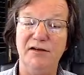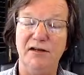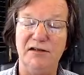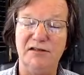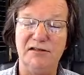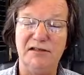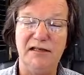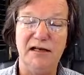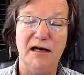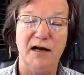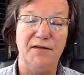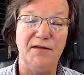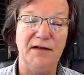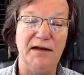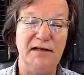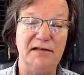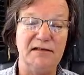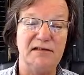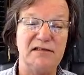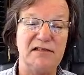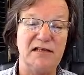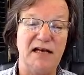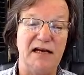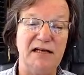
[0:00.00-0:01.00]
You can see how they
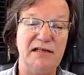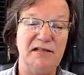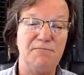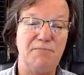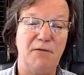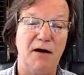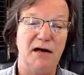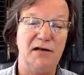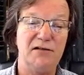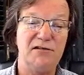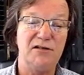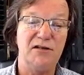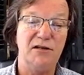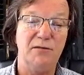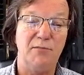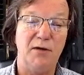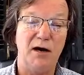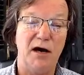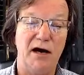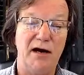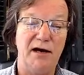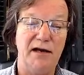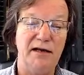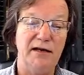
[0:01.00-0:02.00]
incised parts of the
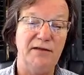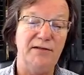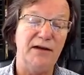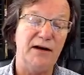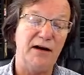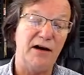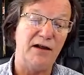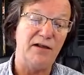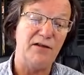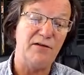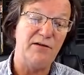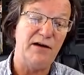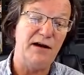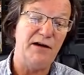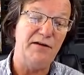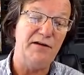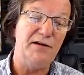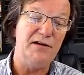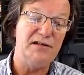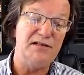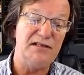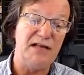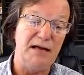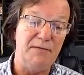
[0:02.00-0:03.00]
body, and then other
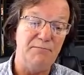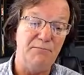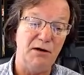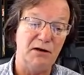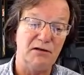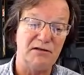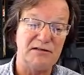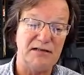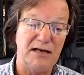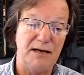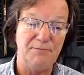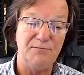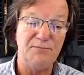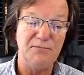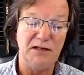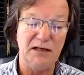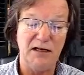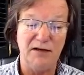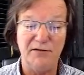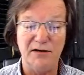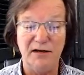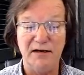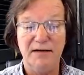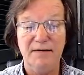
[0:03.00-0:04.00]
areas they built up to
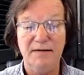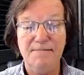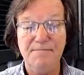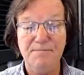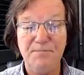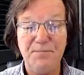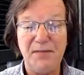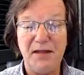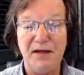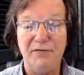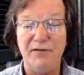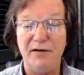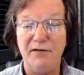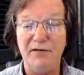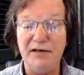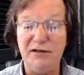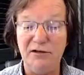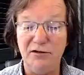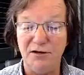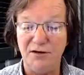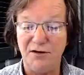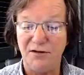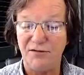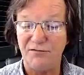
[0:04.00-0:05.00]
give it a very
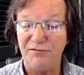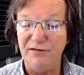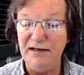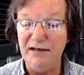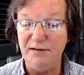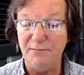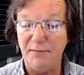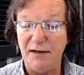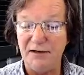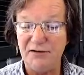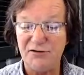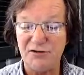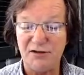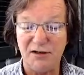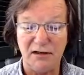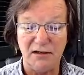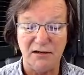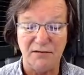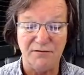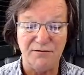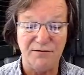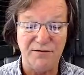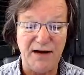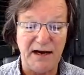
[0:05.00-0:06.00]
good
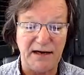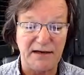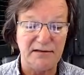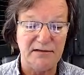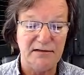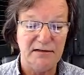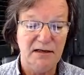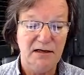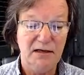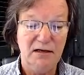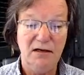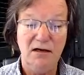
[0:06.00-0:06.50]
three-dimensional effect.